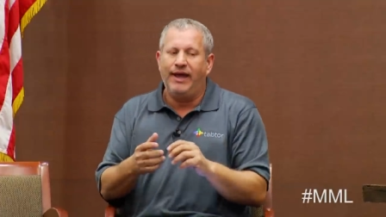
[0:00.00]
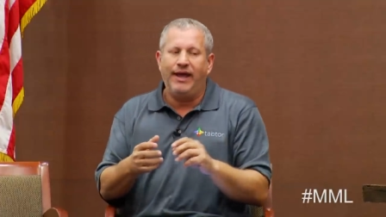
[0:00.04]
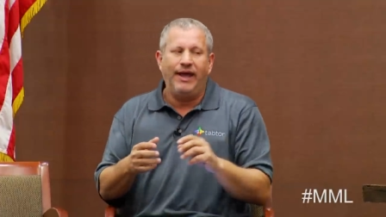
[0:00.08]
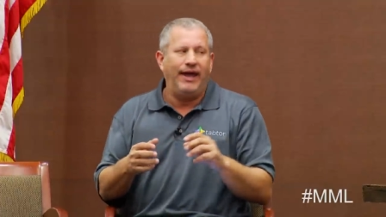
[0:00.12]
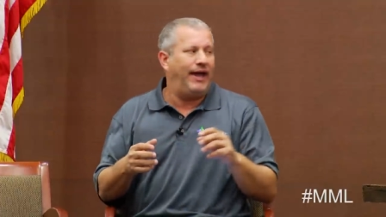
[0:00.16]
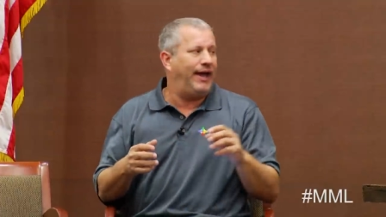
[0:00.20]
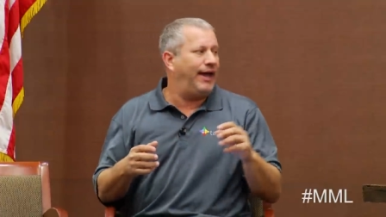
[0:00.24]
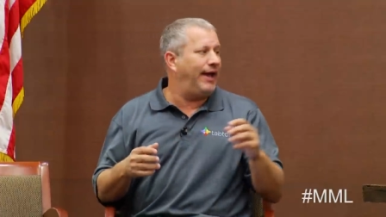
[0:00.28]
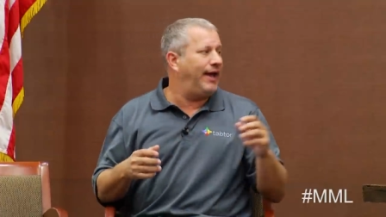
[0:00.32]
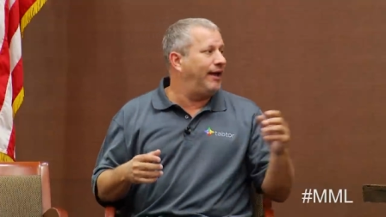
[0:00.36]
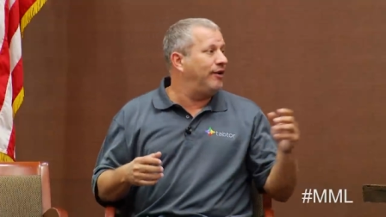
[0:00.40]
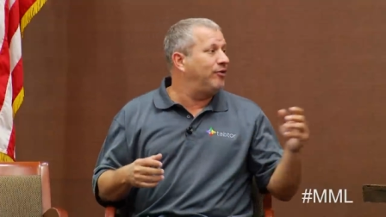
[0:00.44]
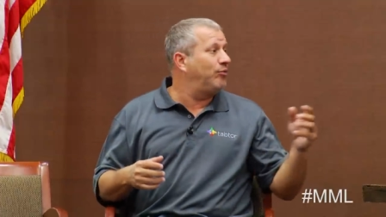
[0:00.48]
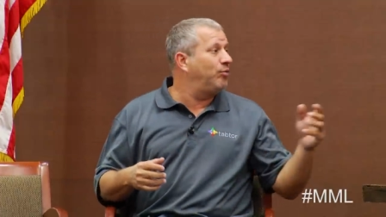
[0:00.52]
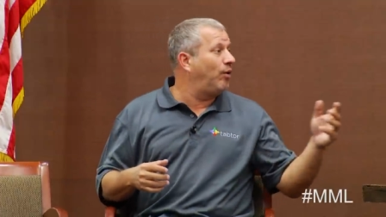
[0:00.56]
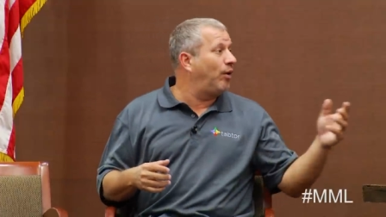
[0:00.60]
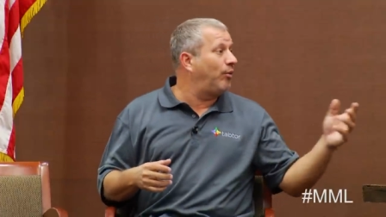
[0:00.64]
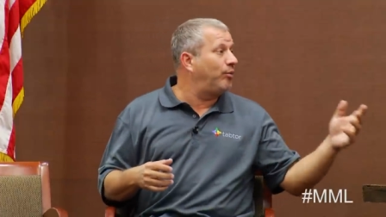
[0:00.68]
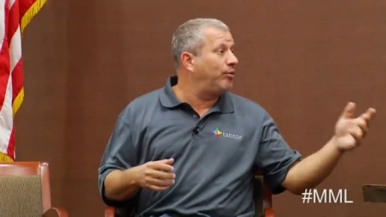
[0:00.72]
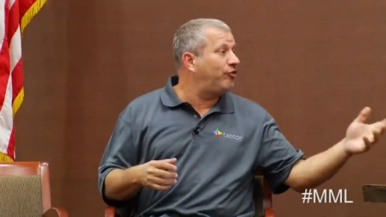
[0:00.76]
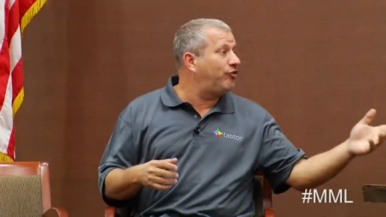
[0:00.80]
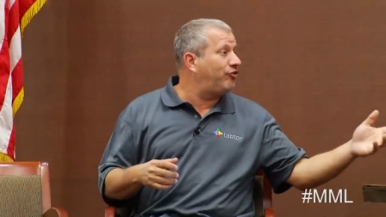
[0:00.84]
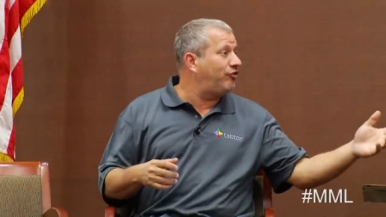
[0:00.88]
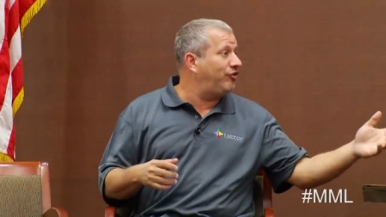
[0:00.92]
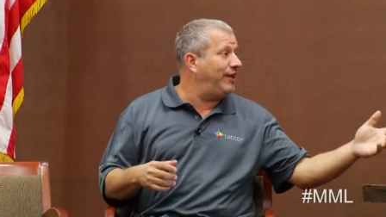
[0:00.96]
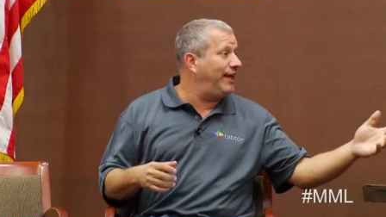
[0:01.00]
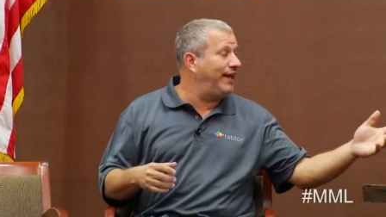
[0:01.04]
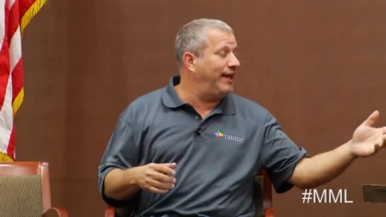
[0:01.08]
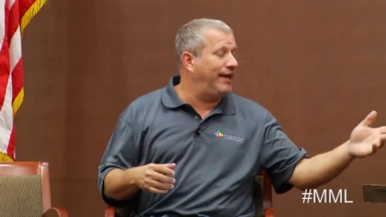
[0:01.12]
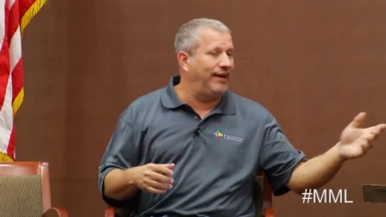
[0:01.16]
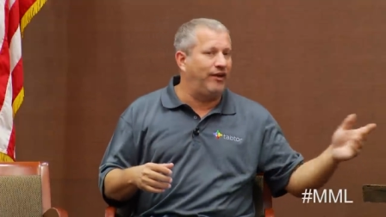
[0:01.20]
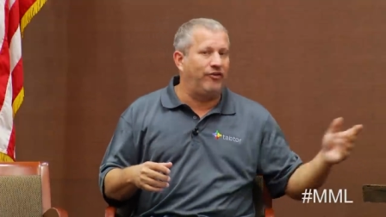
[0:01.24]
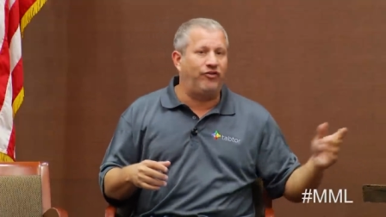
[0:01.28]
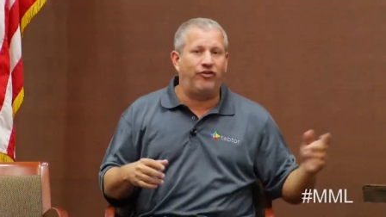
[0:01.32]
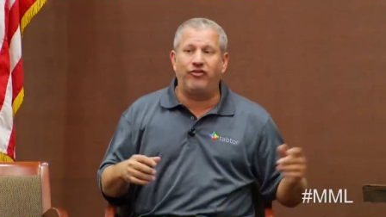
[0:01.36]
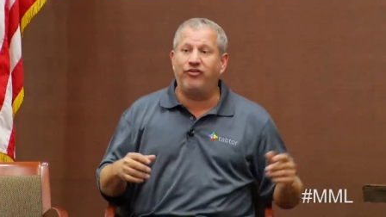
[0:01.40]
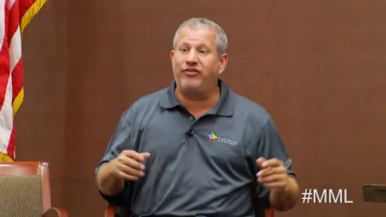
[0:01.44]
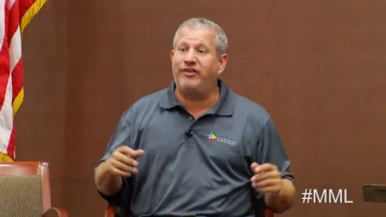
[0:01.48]
And what we're seeing
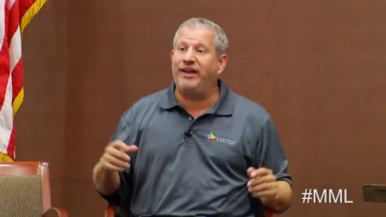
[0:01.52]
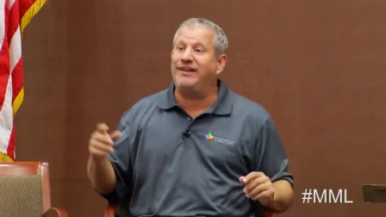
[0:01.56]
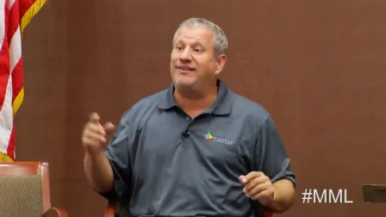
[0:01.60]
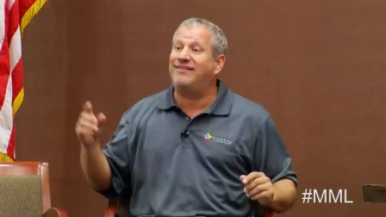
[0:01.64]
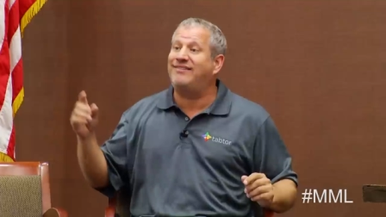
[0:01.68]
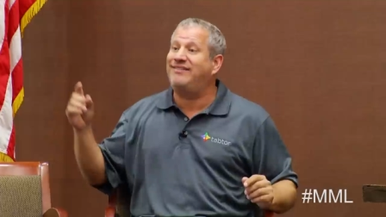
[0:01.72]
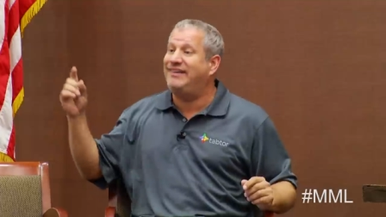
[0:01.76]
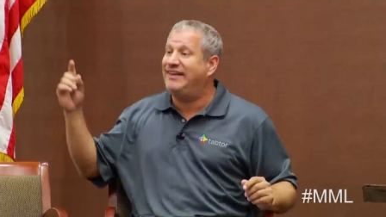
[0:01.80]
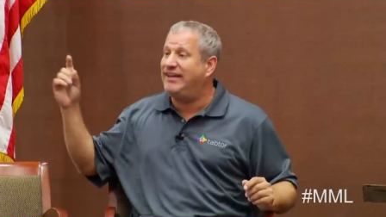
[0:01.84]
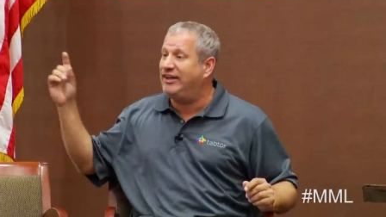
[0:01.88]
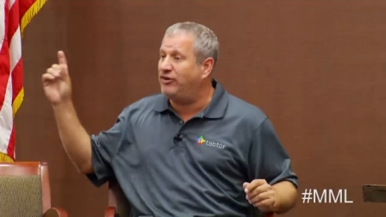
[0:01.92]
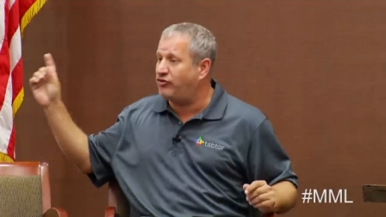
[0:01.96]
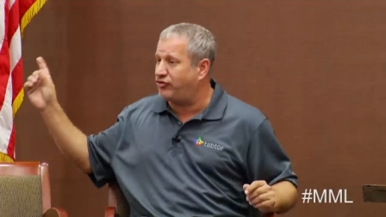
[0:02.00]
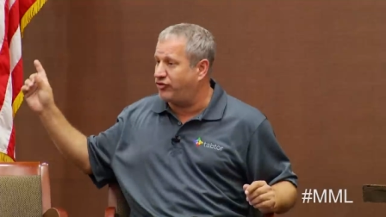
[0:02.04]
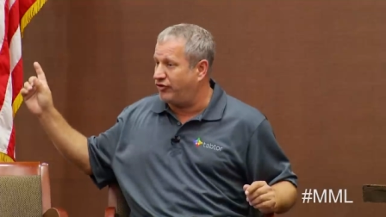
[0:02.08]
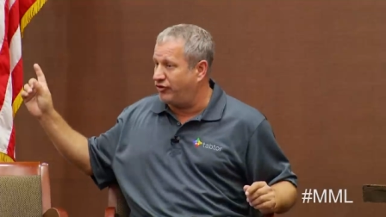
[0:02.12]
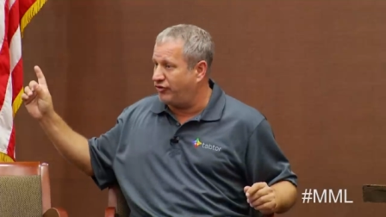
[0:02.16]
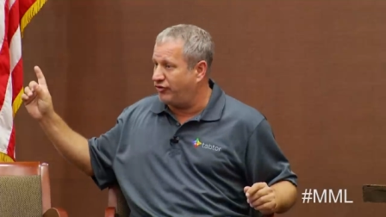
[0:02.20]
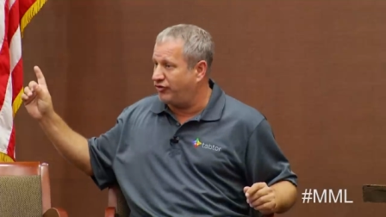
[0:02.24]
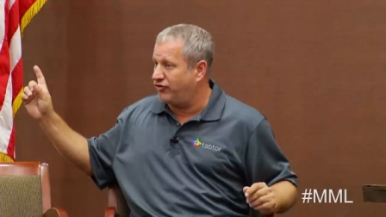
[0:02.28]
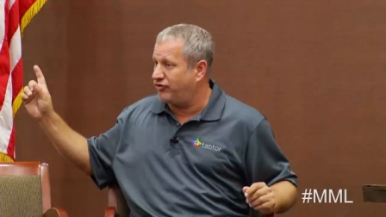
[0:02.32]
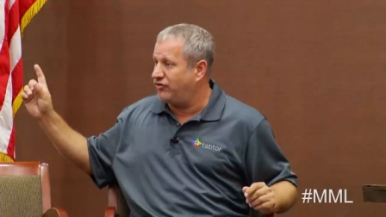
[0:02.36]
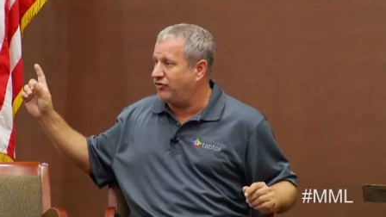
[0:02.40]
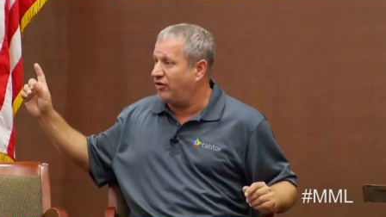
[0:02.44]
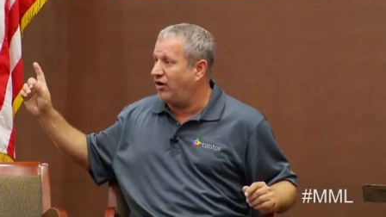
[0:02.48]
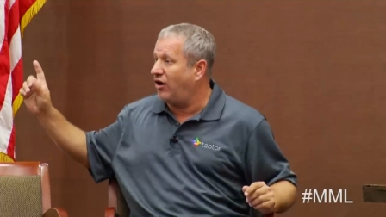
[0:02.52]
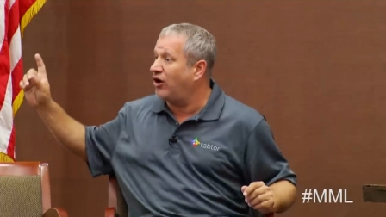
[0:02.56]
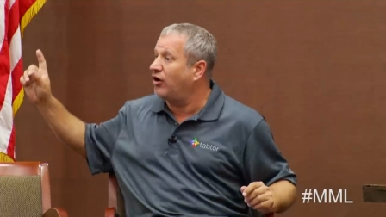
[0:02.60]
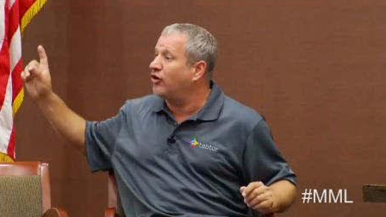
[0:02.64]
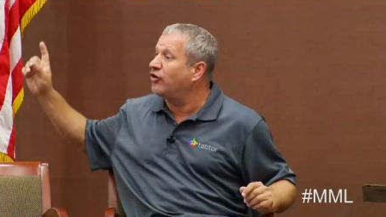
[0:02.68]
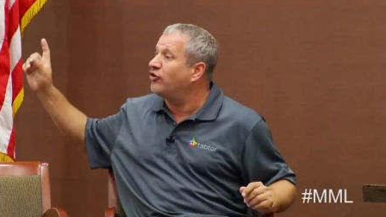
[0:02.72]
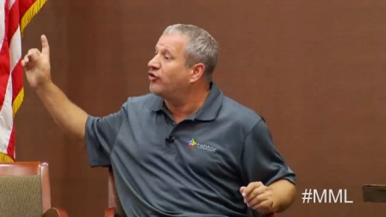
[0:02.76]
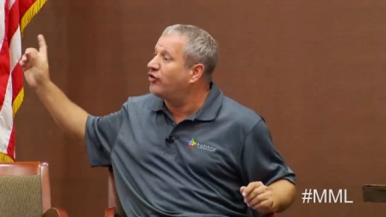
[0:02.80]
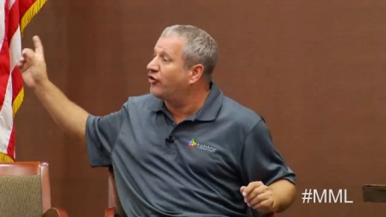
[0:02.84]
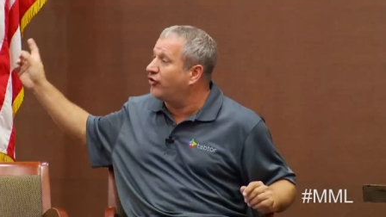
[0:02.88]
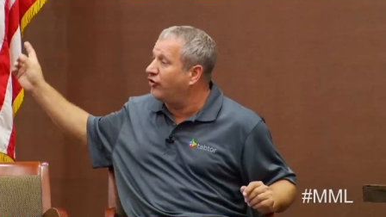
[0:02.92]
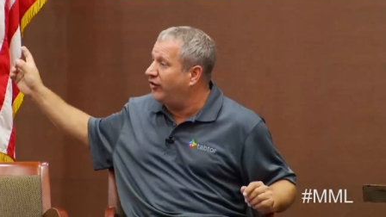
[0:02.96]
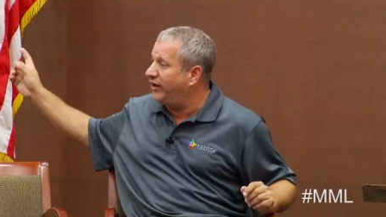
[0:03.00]
is that teachers are
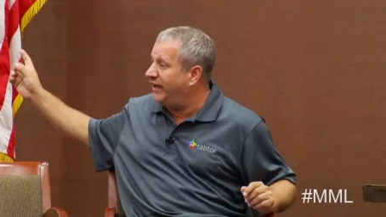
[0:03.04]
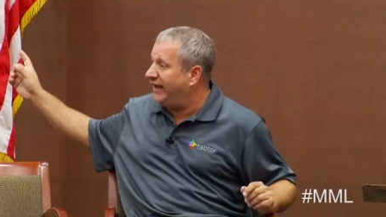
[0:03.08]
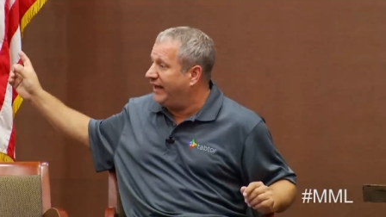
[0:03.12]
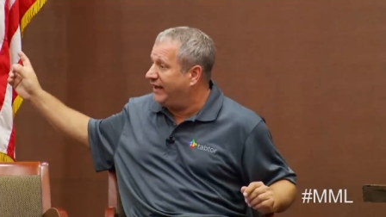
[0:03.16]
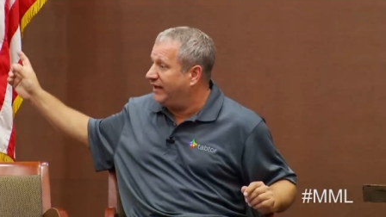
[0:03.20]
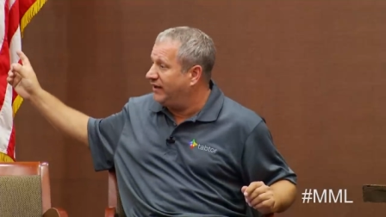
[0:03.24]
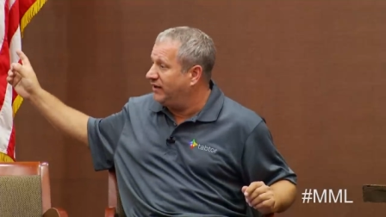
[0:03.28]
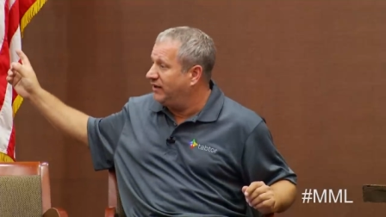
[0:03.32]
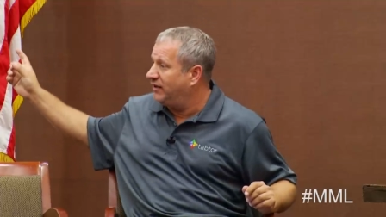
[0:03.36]
learning